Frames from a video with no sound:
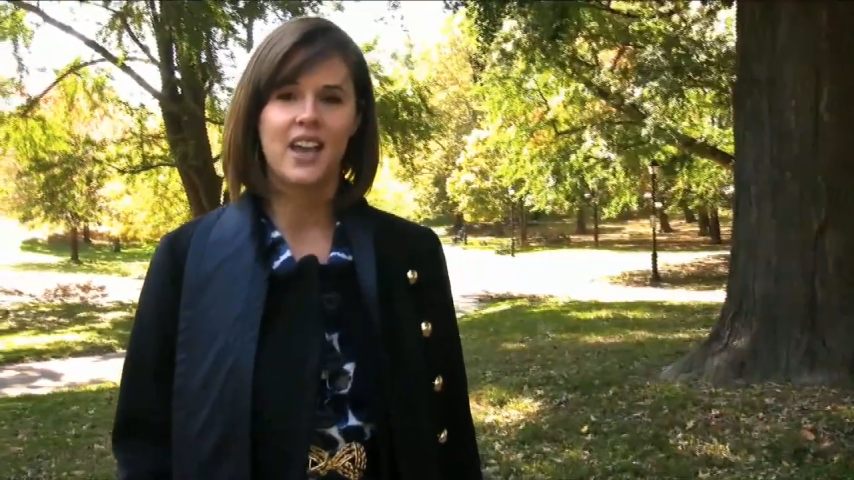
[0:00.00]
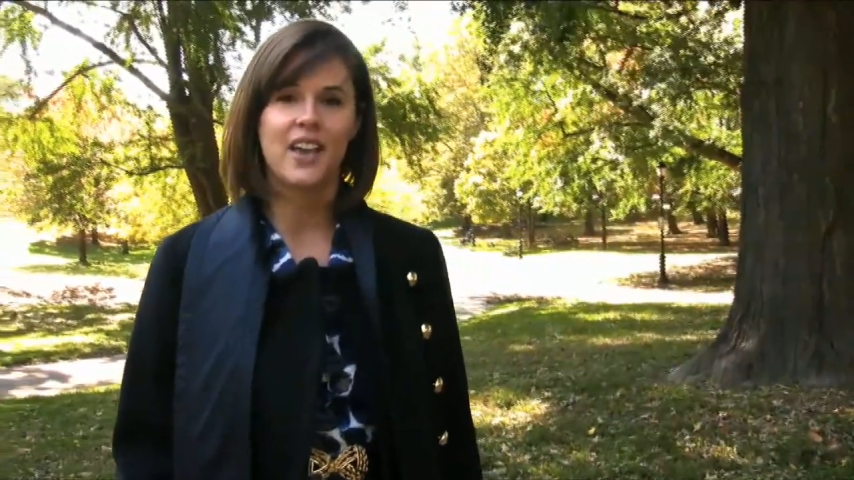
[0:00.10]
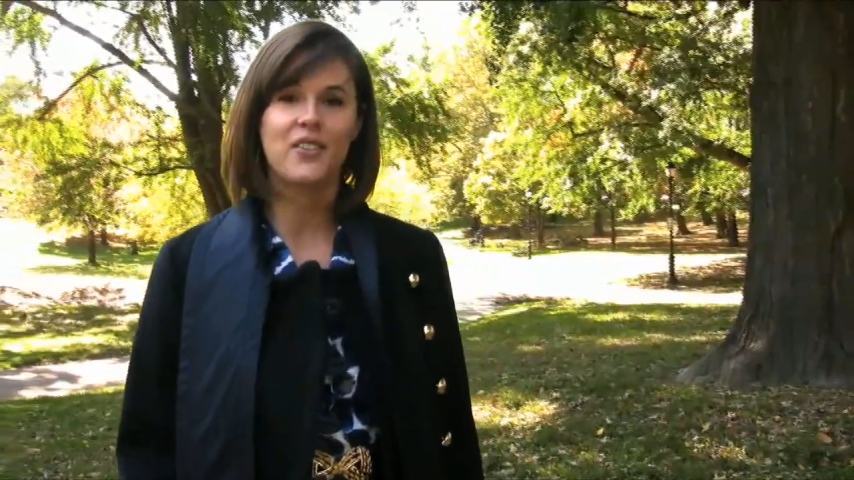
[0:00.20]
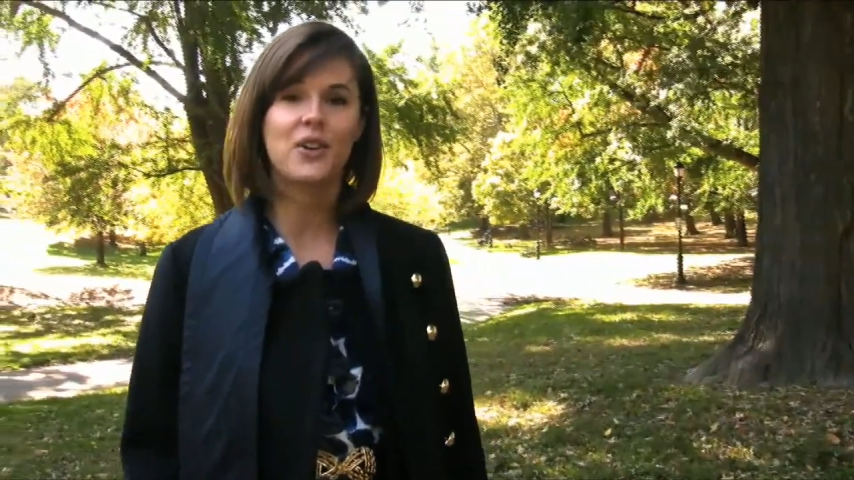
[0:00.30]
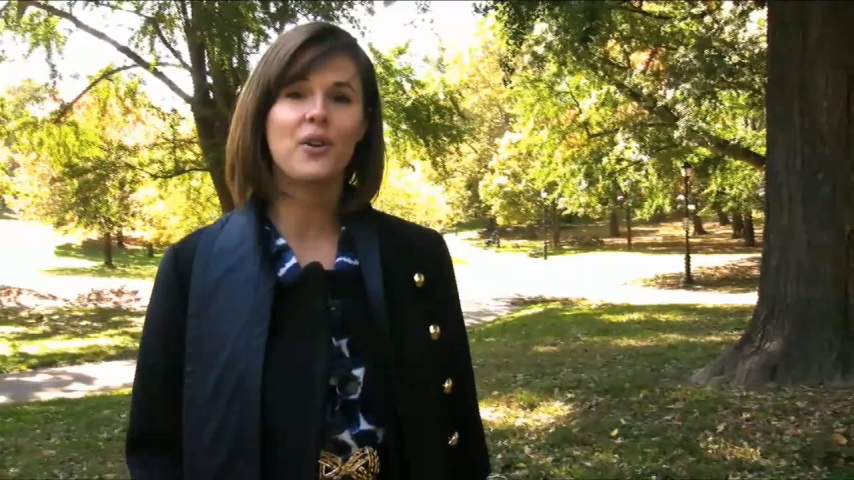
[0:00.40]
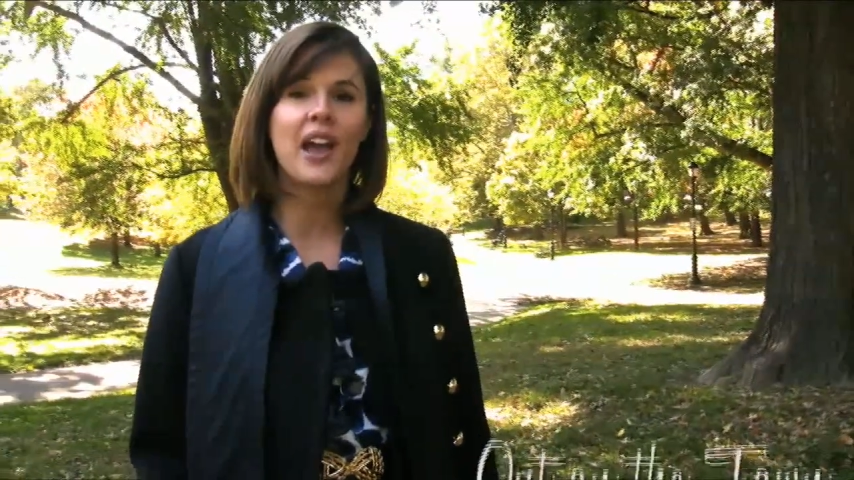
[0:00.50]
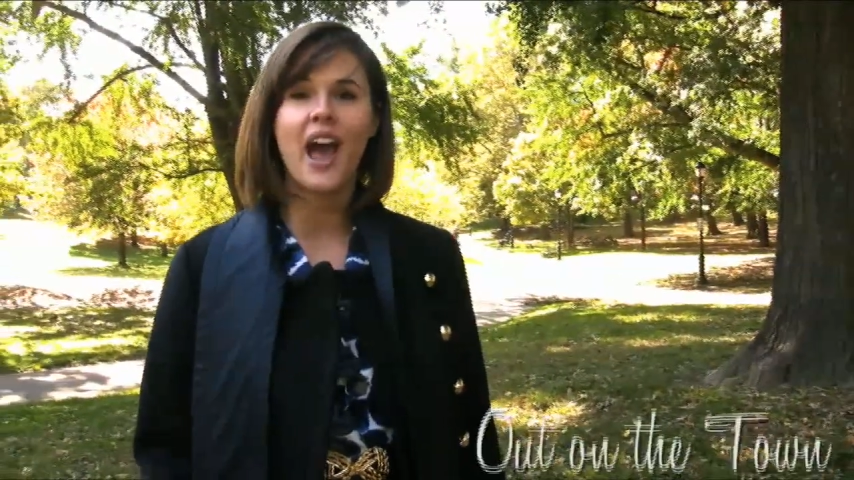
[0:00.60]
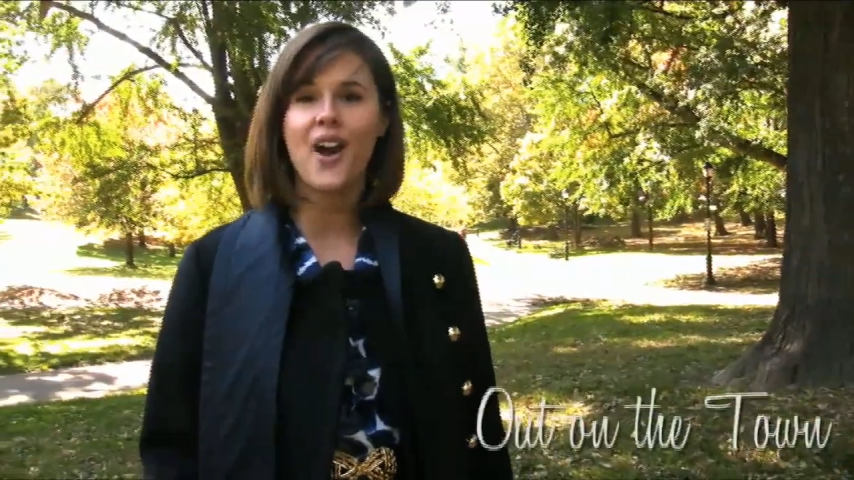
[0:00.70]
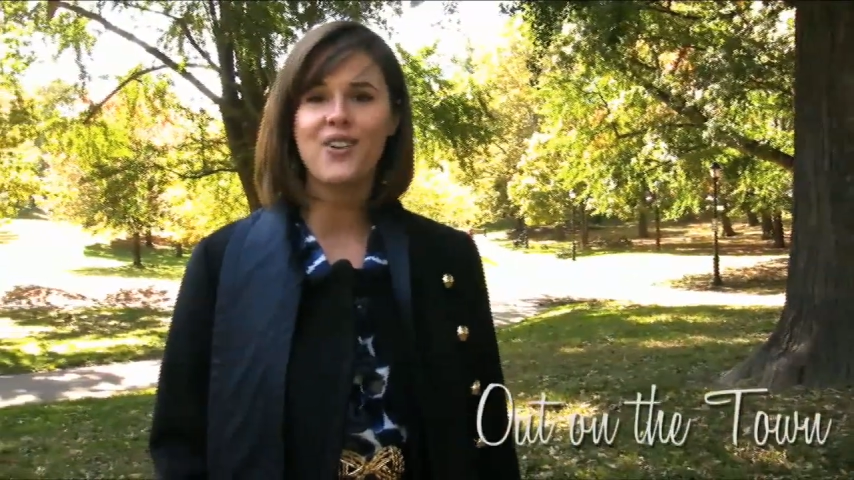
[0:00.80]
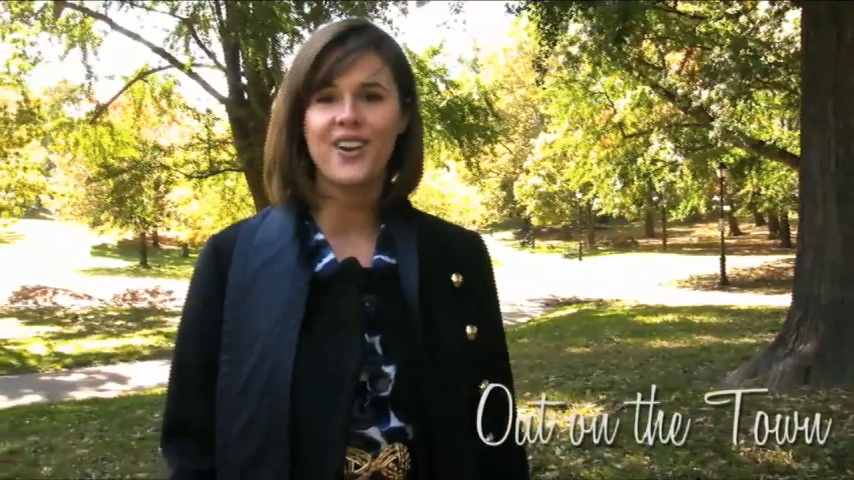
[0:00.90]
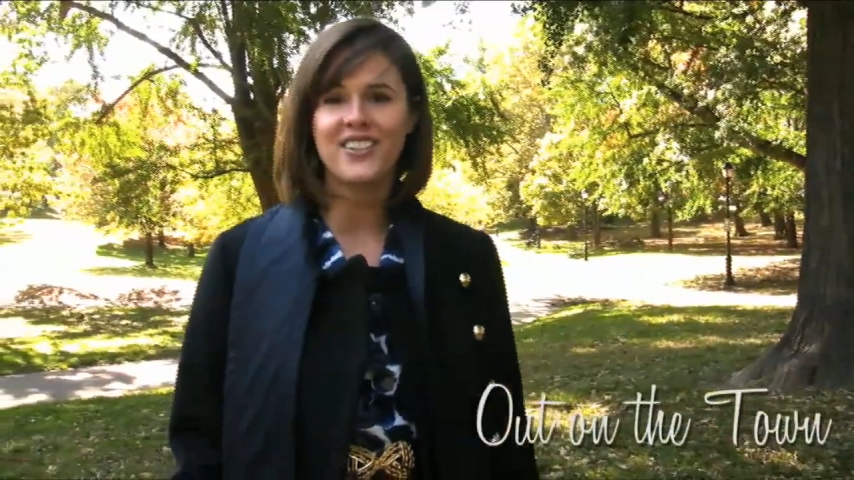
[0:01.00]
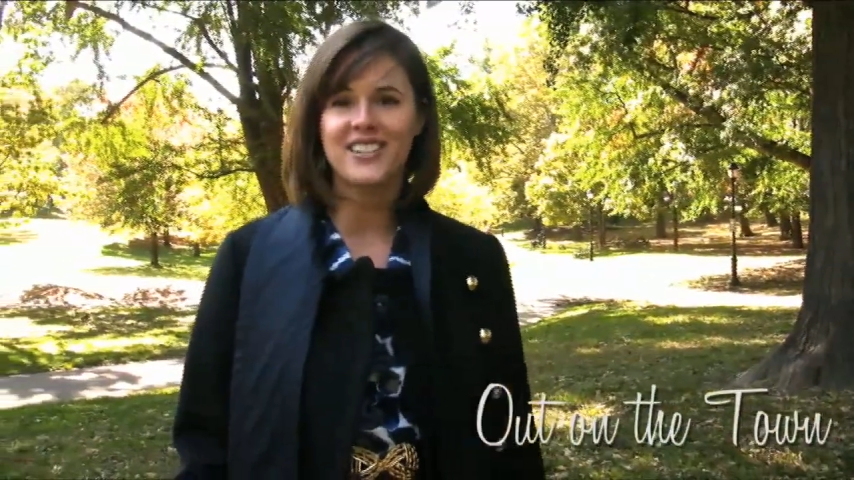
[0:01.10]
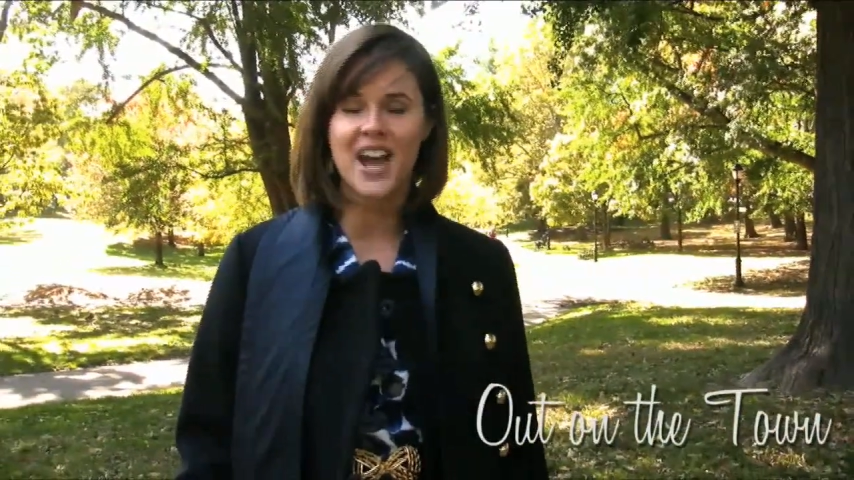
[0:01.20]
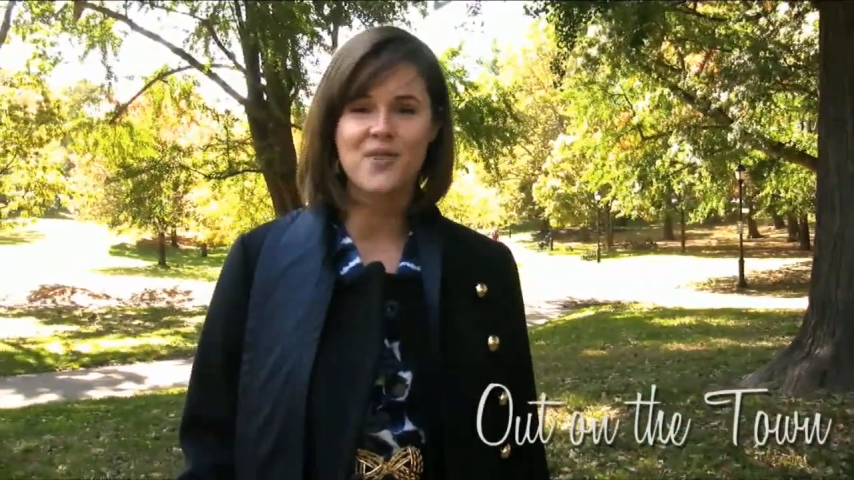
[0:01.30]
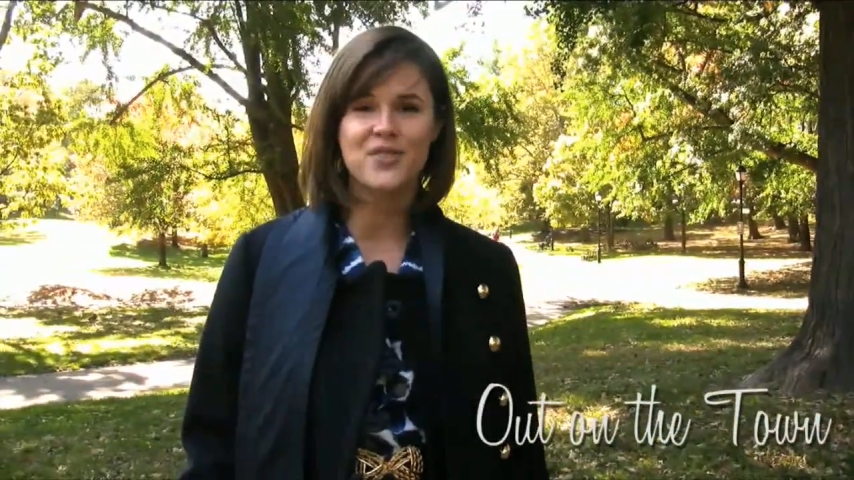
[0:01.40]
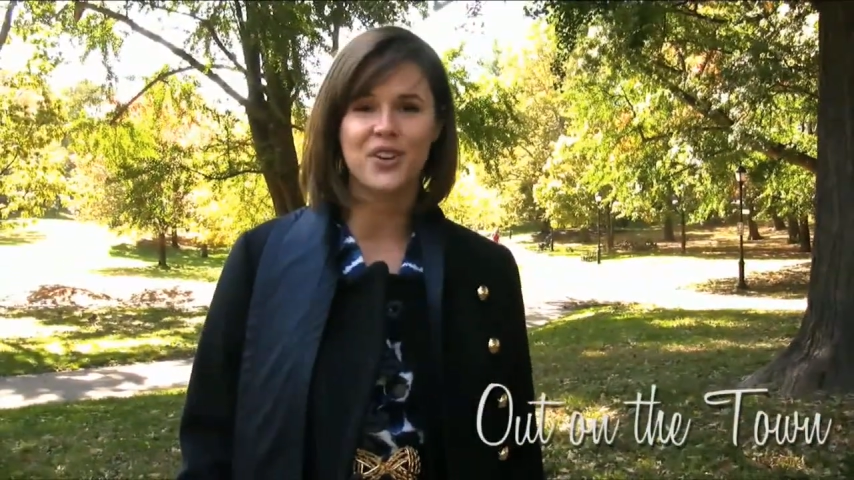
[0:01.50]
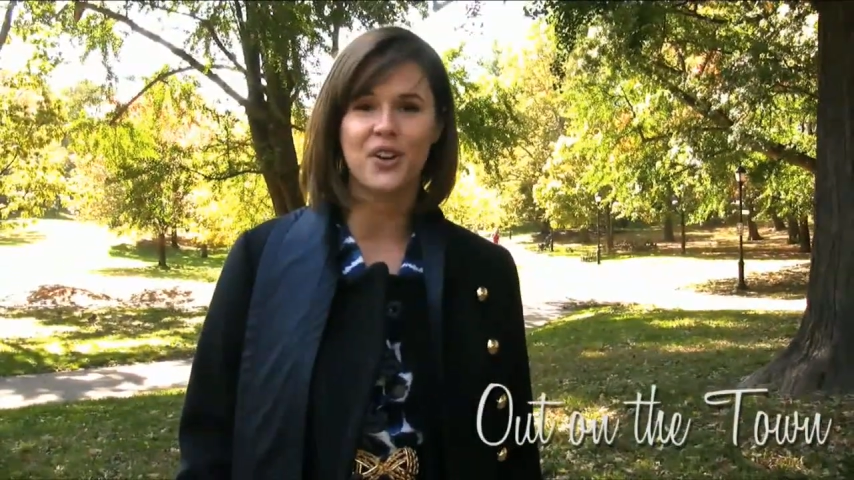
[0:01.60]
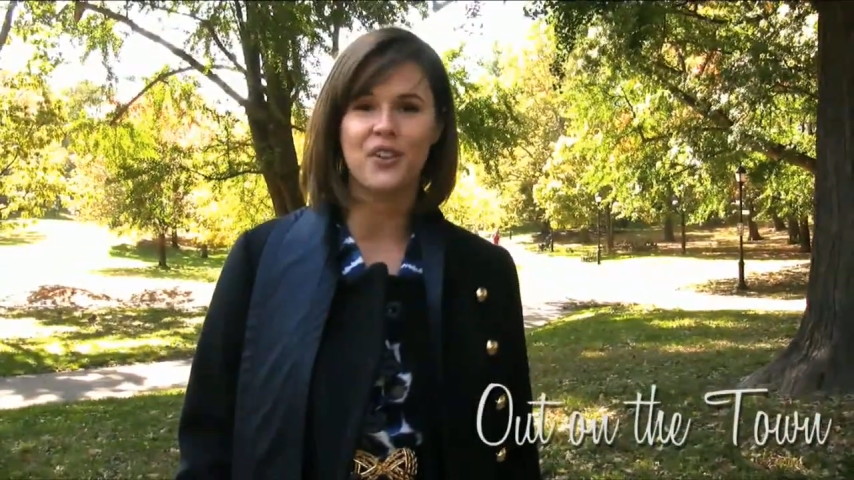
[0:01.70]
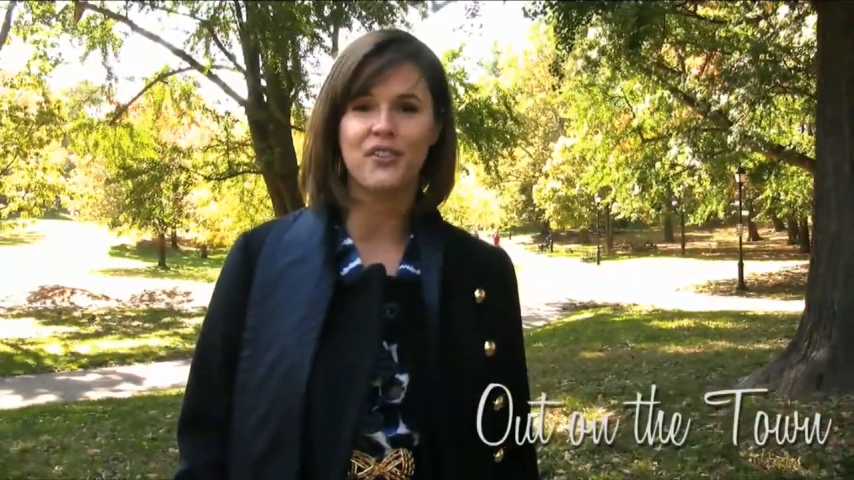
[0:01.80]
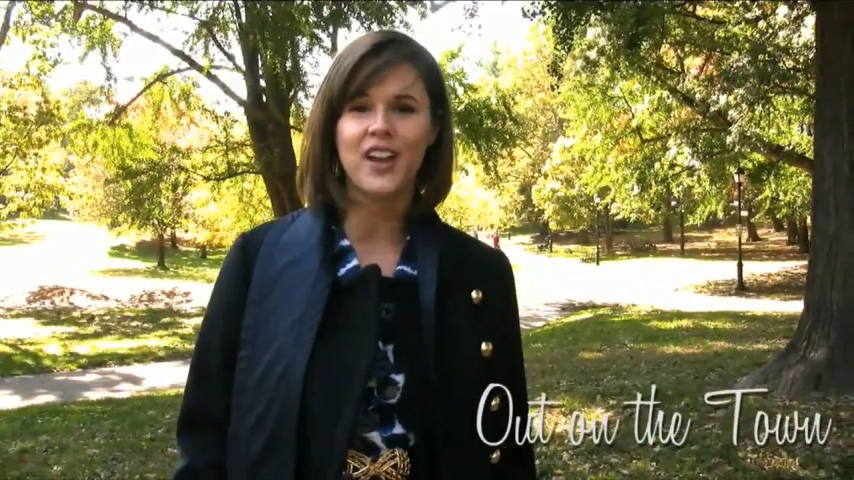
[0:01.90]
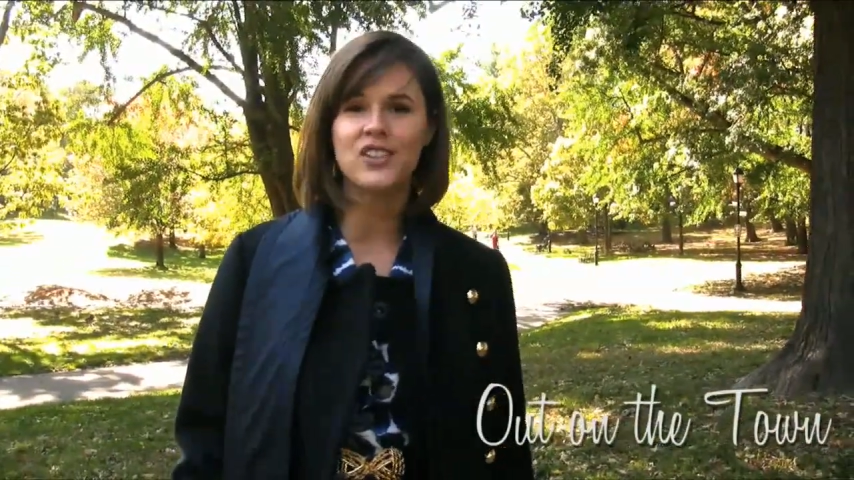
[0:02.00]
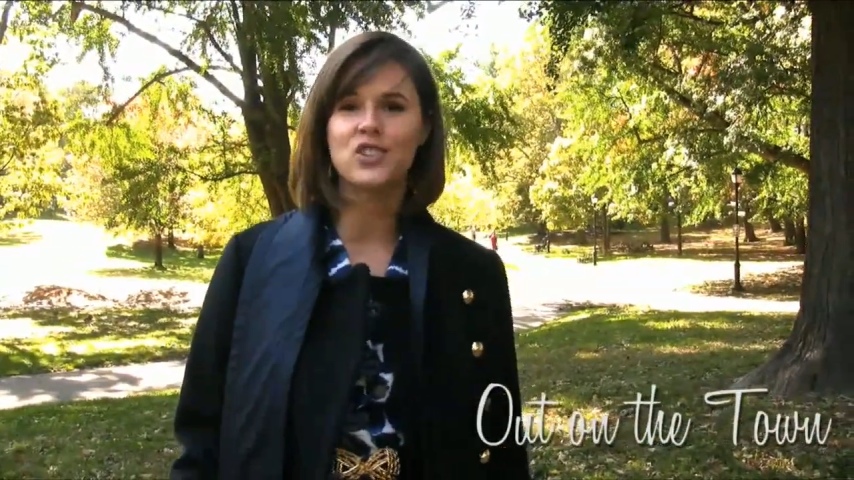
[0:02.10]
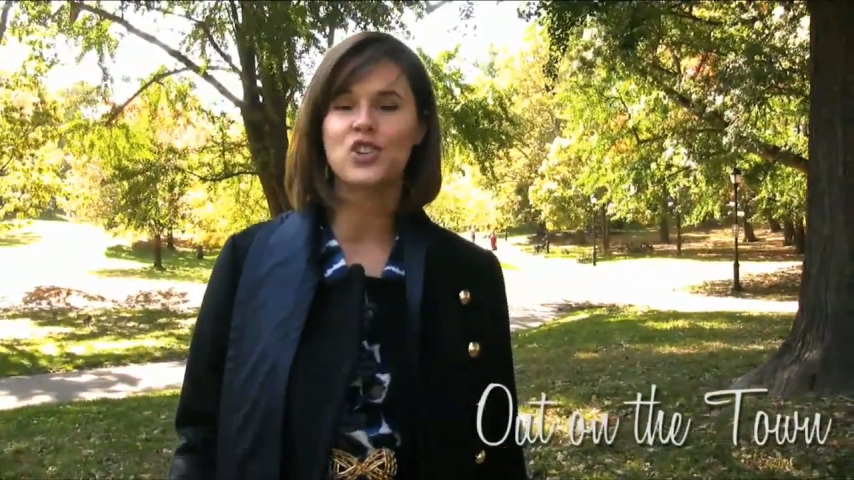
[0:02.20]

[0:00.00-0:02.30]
If you're going out on the town with your girlfriends,